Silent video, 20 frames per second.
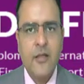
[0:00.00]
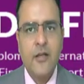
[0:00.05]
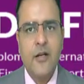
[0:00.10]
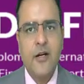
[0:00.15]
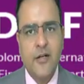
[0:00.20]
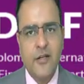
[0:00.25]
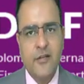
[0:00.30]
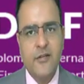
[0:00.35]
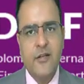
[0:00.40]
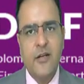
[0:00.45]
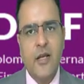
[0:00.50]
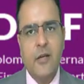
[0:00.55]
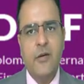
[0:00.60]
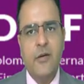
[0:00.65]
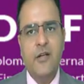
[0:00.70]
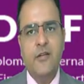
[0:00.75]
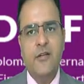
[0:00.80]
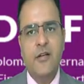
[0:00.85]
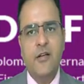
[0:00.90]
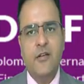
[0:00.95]
Contingent
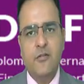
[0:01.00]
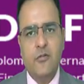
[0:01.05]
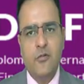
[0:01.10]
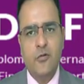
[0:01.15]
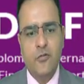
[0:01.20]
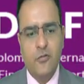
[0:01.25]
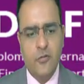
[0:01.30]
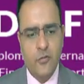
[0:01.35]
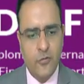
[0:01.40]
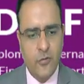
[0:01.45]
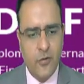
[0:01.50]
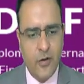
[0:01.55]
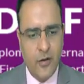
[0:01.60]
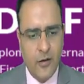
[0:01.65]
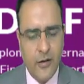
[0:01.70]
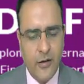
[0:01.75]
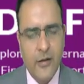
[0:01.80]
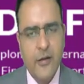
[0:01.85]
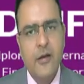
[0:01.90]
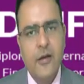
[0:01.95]
liabilities are disclosed
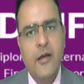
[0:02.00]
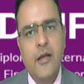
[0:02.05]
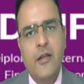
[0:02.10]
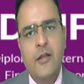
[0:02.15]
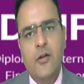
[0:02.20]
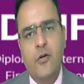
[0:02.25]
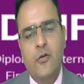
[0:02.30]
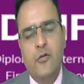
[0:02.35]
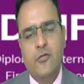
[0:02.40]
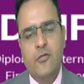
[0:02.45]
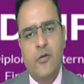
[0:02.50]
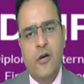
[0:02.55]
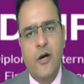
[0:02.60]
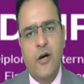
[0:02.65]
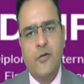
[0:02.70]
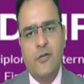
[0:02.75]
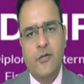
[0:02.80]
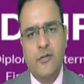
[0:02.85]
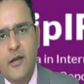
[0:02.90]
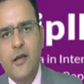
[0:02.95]
in the notes to
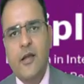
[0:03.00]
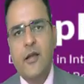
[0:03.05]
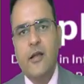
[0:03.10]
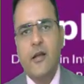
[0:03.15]
accounts.